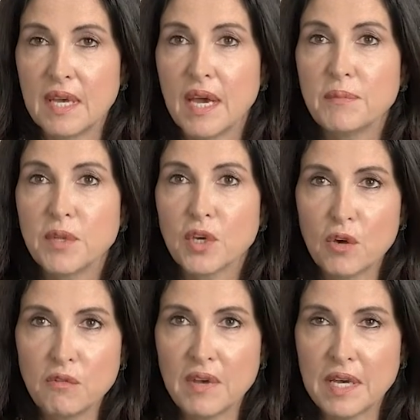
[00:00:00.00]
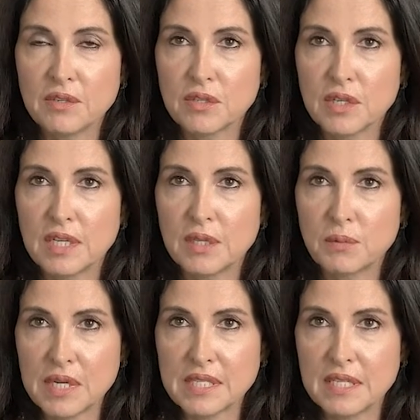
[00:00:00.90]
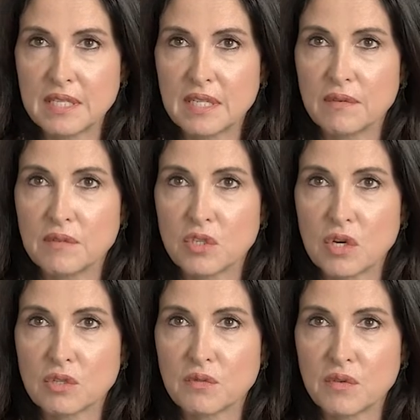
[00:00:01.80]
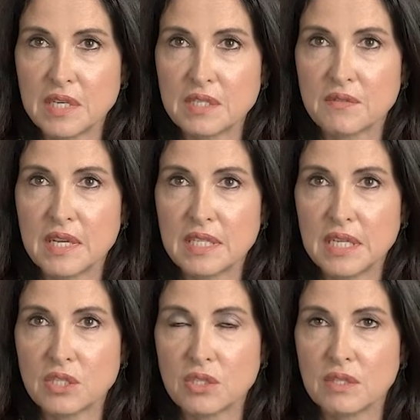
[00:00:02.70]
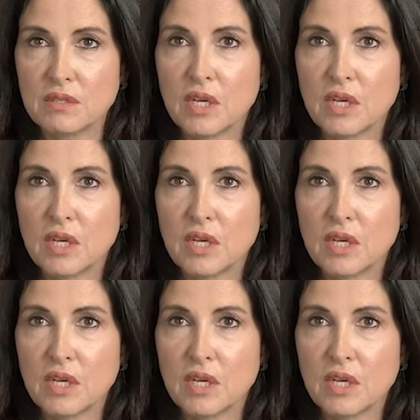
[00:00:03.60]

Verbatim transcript: I'm the co founder and the president of the Joshua Frase Foundation,